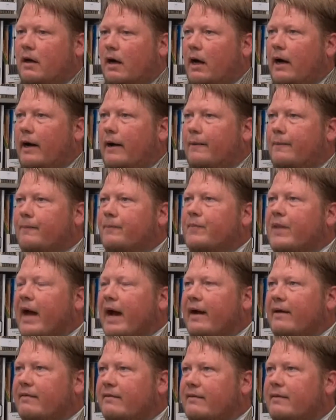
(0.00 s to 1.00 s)

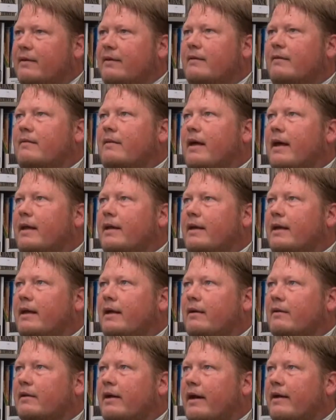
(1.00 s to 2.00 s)
I think that in
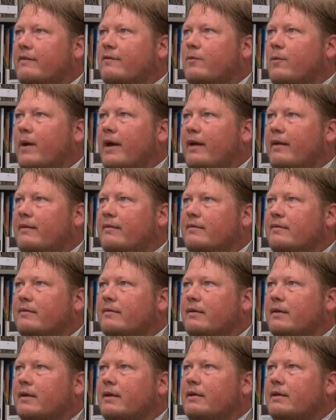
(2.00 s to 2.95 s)
a lot of ways,